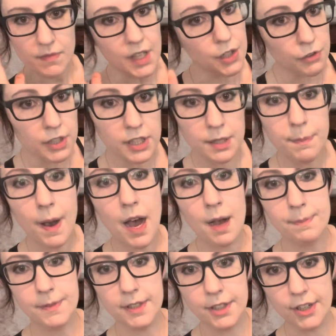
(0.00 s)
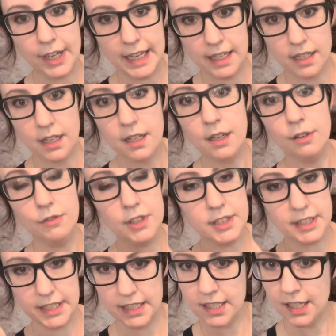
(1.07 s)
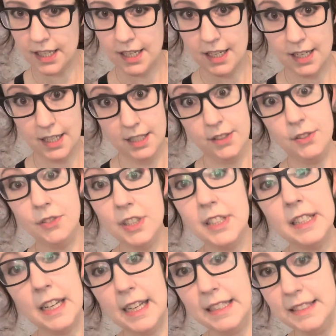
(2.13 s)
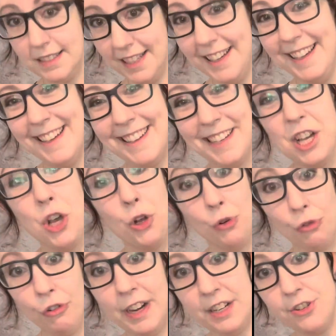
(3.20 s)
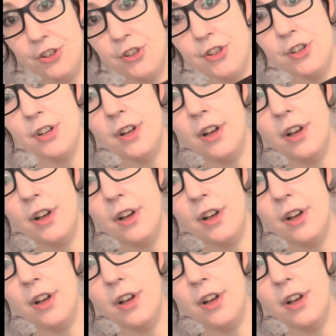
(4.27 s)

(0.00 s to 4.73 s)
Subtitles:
really pop the green, it's really nice, rich